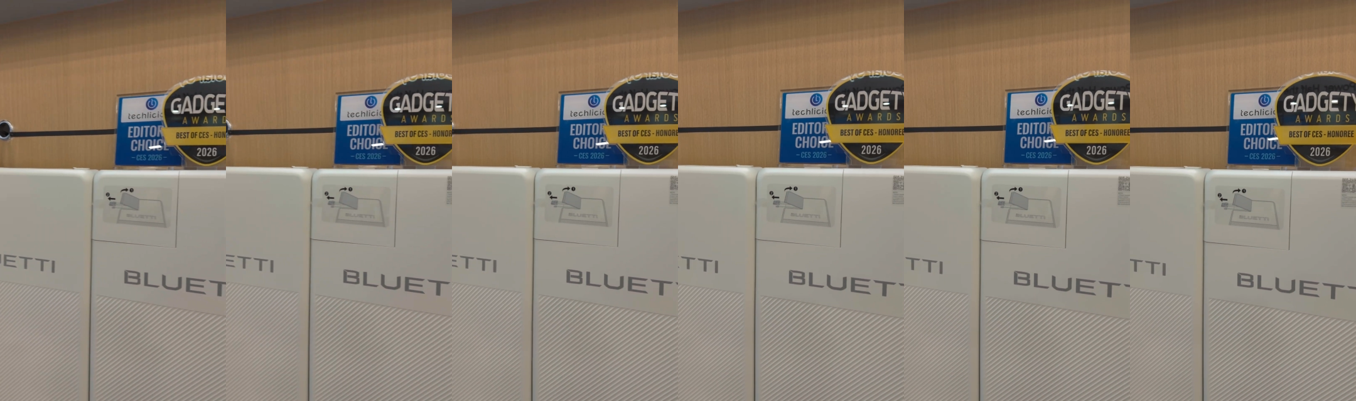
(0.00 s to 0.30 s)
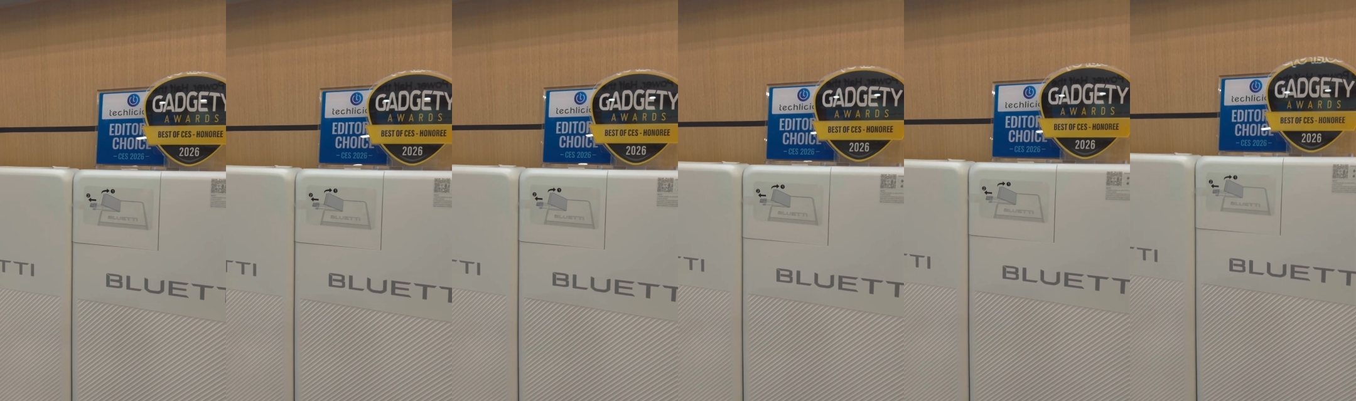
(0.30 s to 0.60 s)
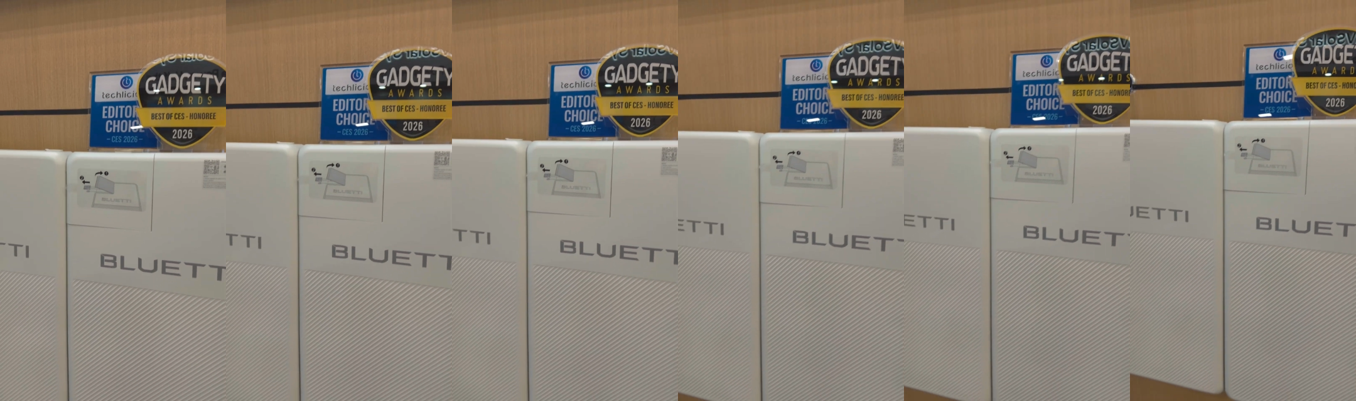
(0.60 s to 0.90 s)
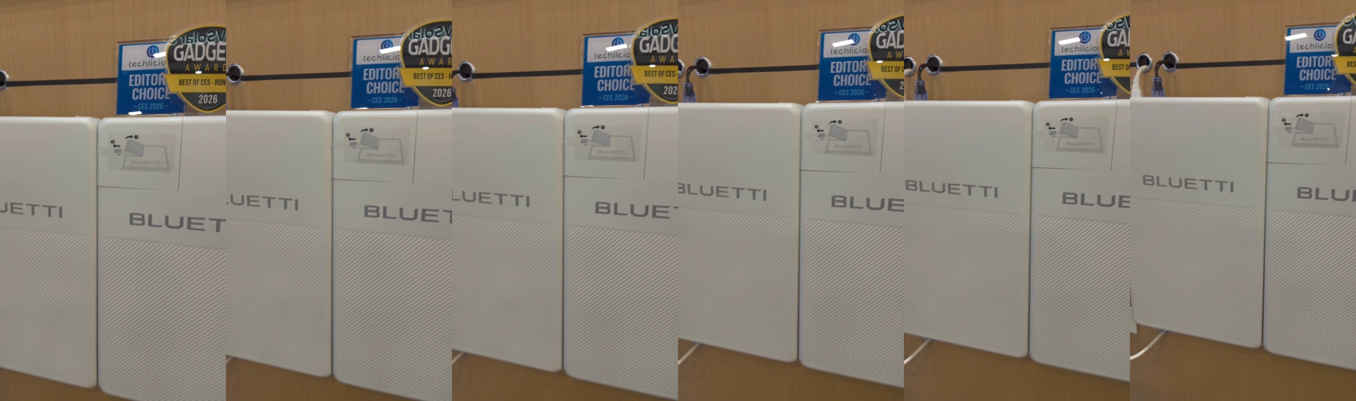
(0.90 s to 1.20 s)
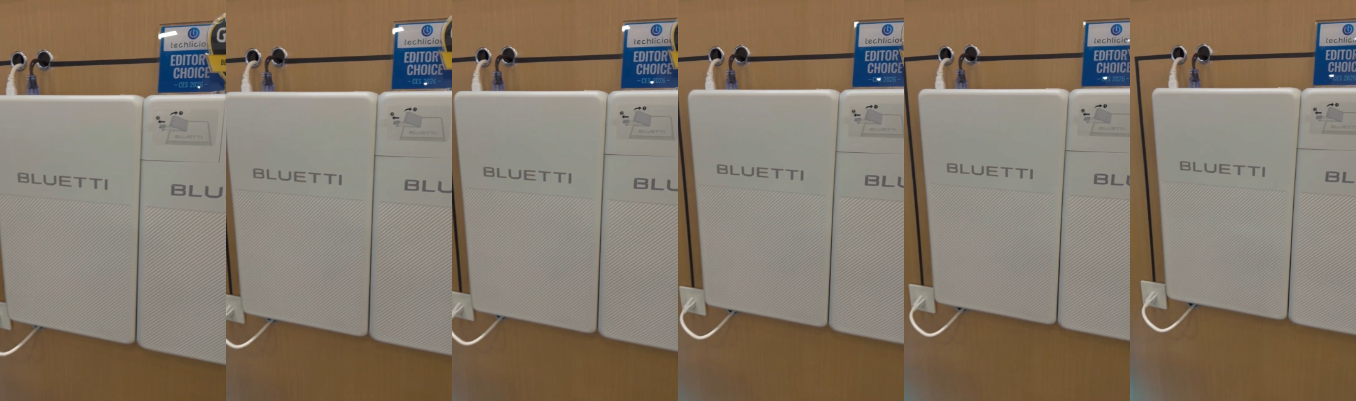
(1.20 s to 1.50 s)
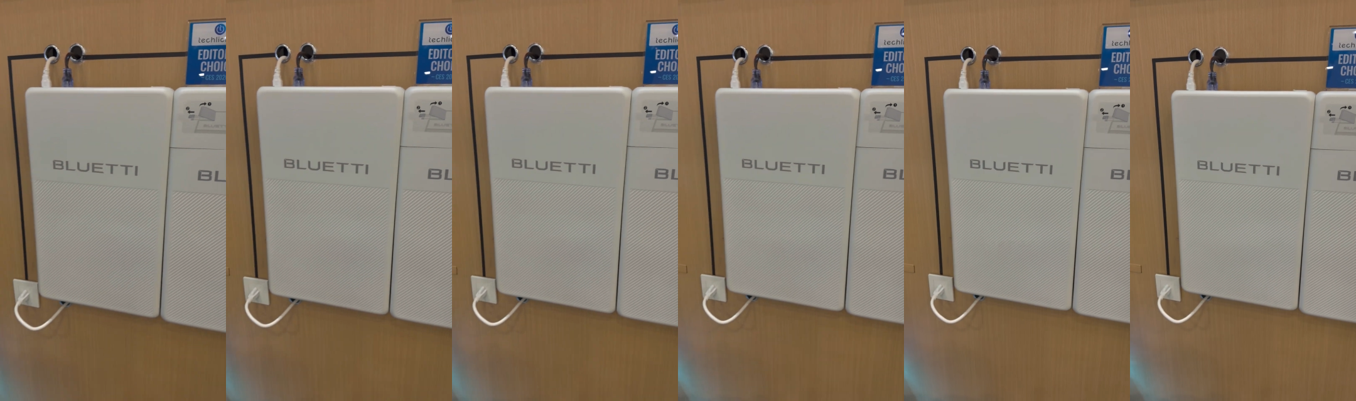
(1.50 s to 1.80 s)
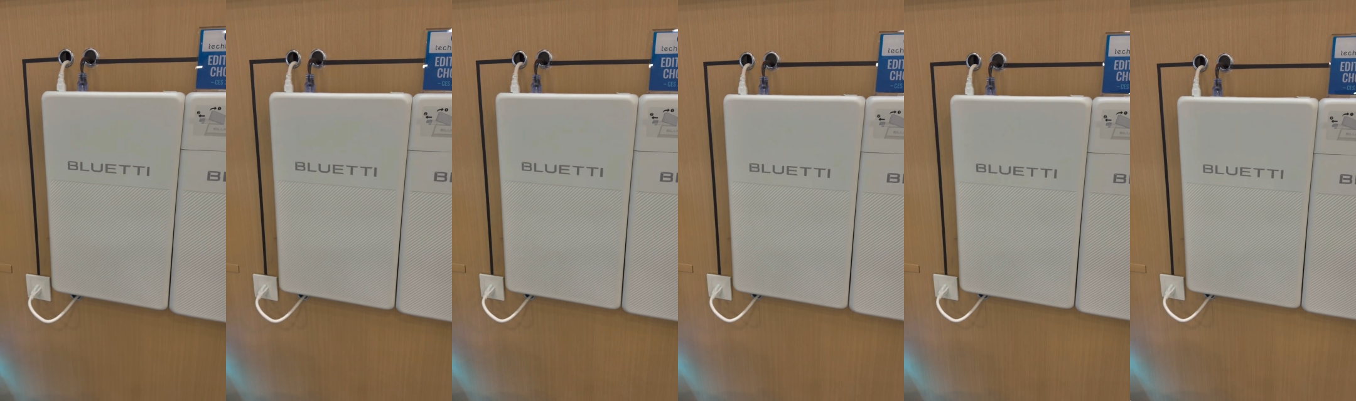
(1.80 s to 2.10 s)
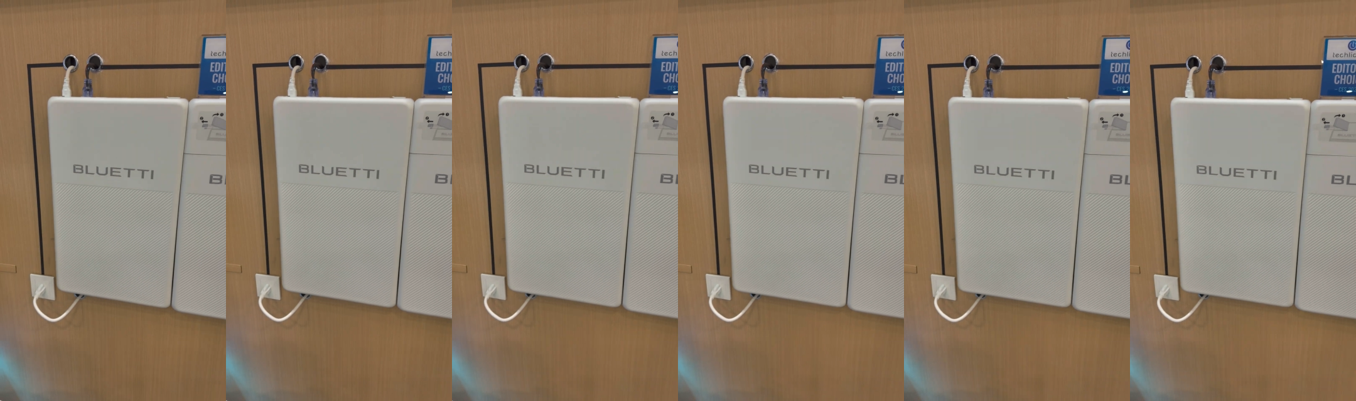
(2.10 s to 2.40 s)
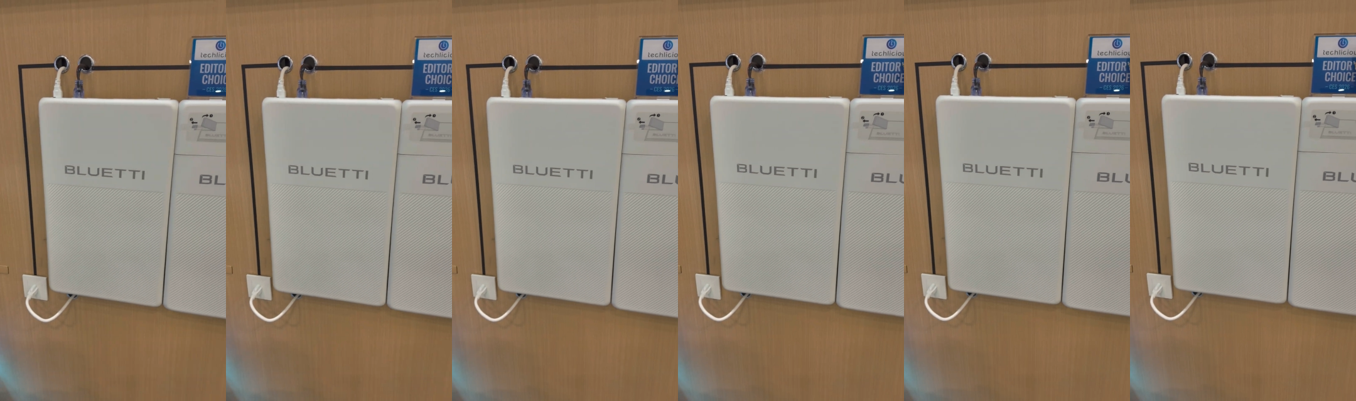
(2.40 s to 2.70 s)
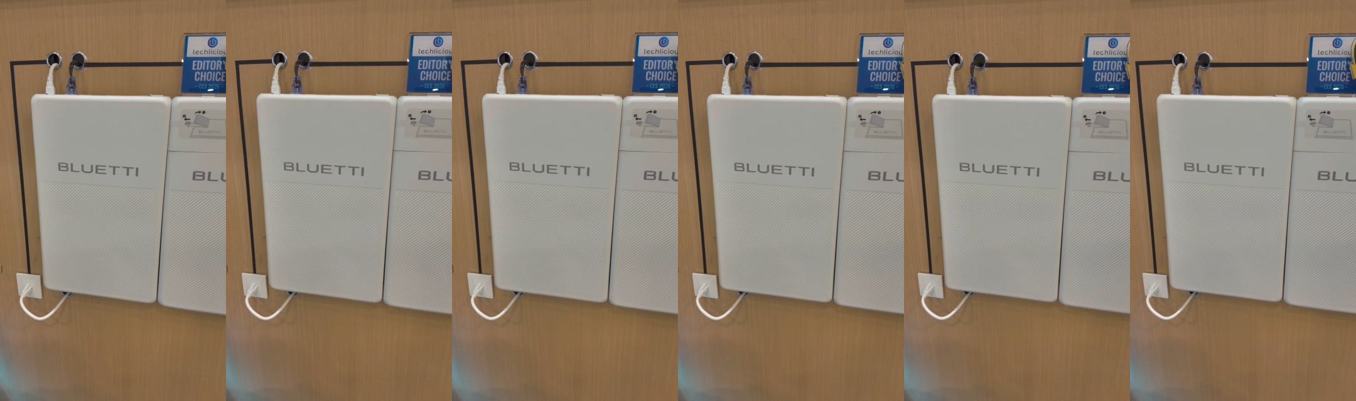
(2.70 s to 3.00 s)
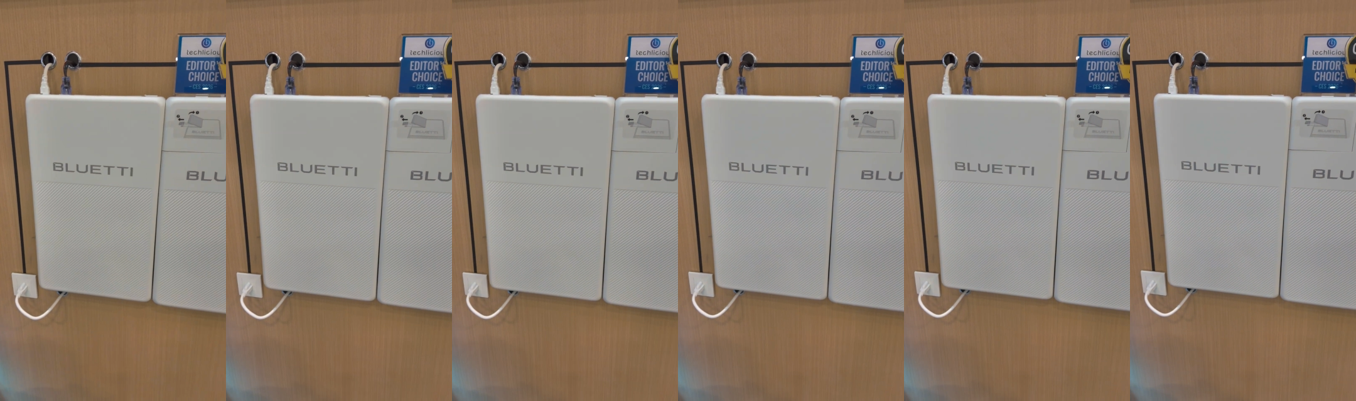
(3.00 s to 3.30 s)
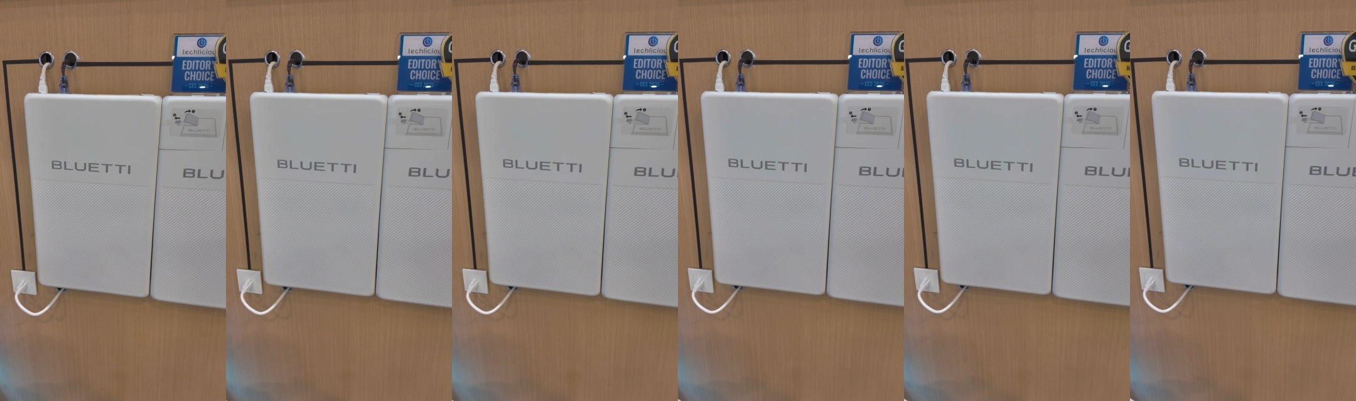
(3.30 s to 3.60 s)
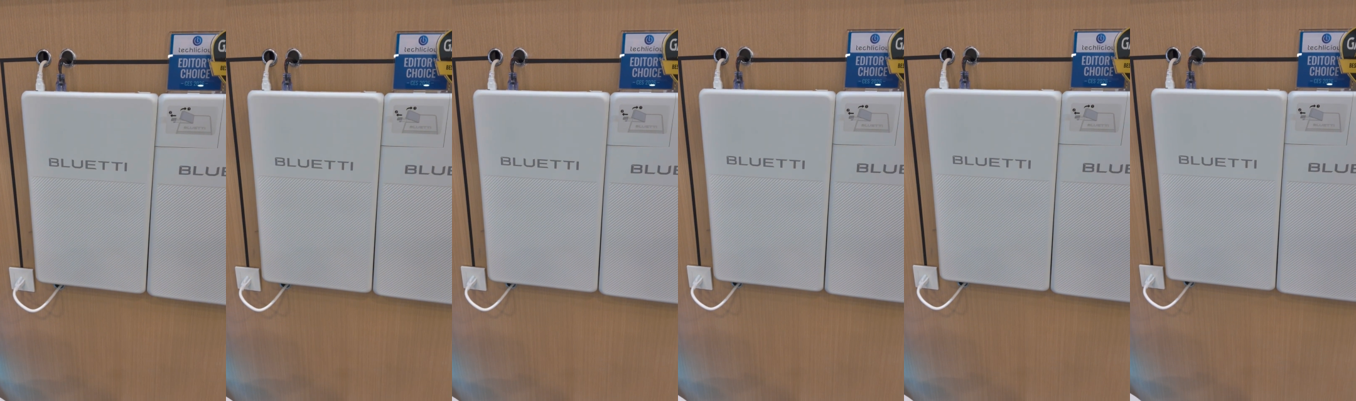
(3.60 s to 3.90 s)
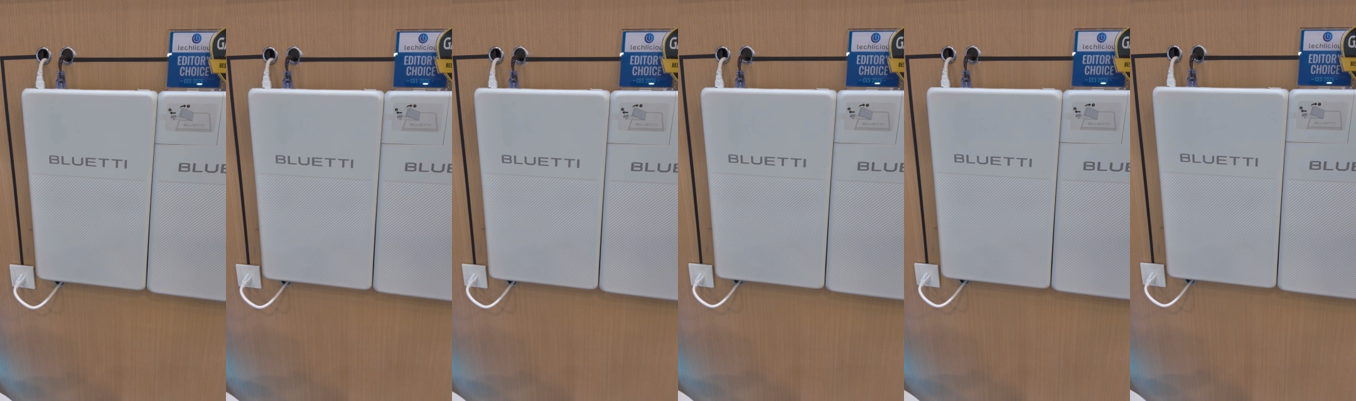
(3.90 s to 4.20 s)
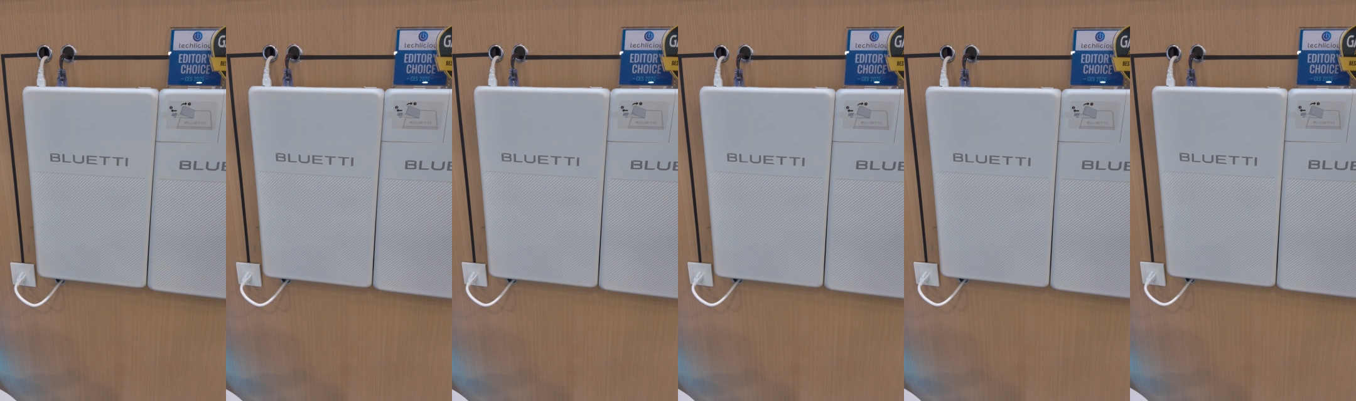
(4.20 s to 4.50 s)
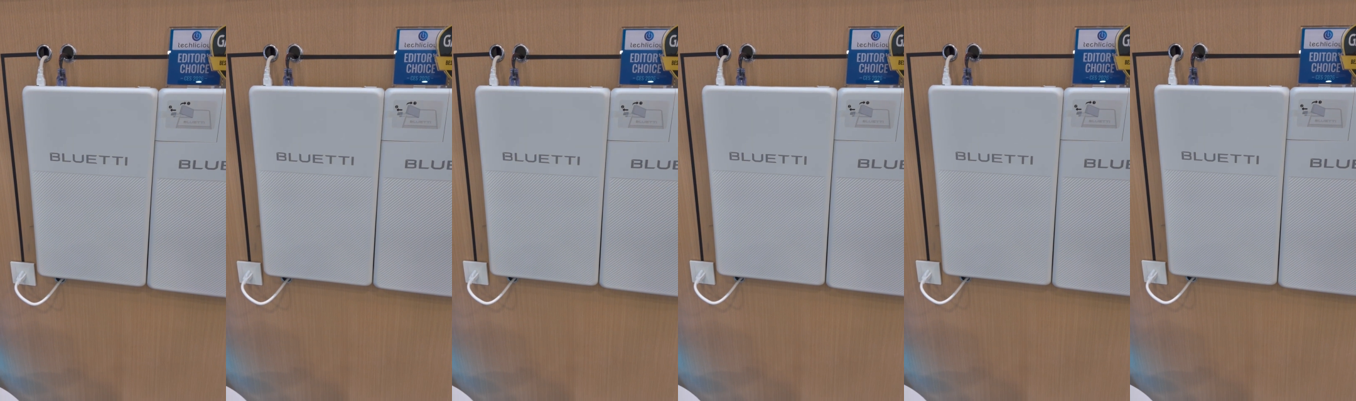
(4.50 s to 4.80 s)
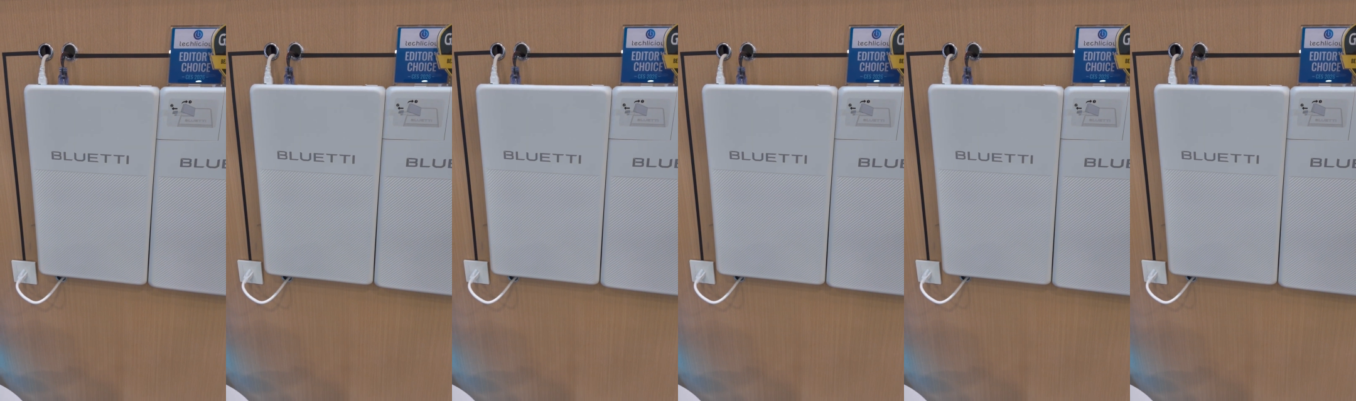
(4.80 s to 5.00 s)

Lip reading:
No face is visible, so there are no lips to read.